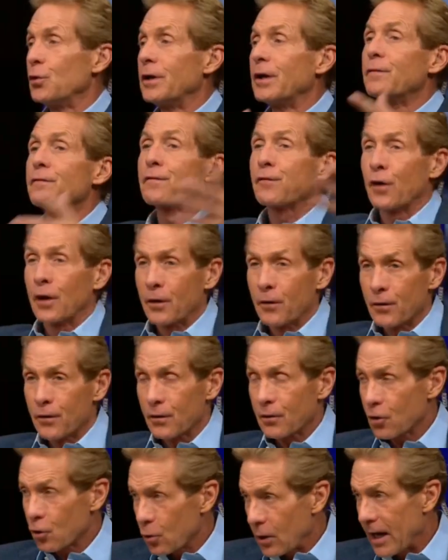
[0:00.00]
in front of
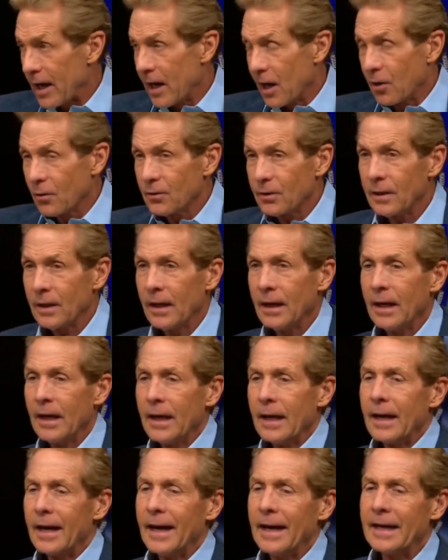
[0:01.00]
the crowd.
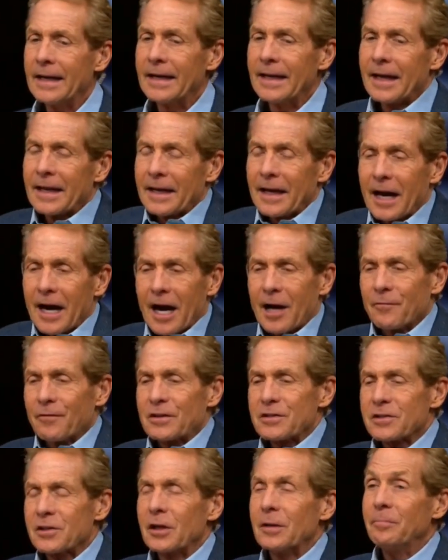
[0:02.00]
And
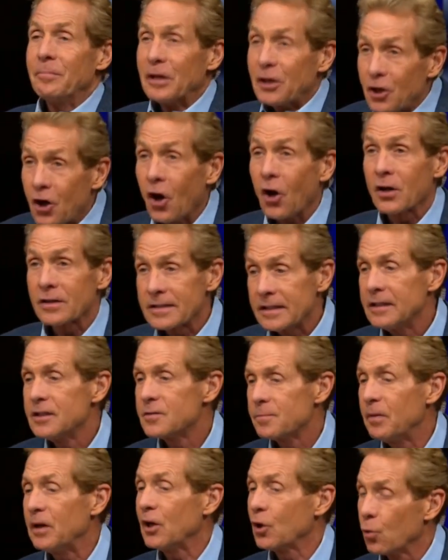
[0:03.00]
obviously, because
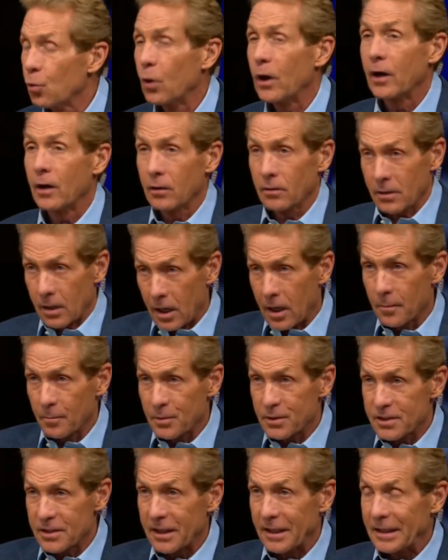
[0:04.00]
he's being well
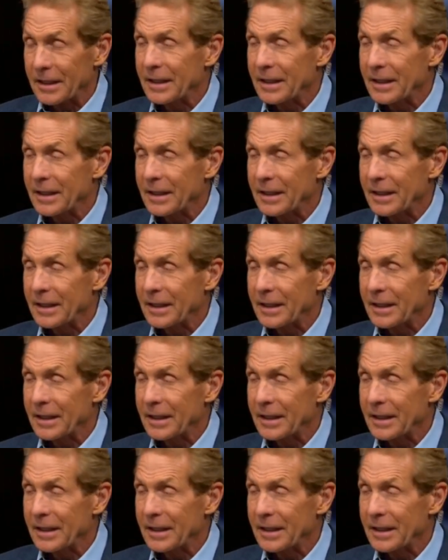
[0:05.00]
compensated,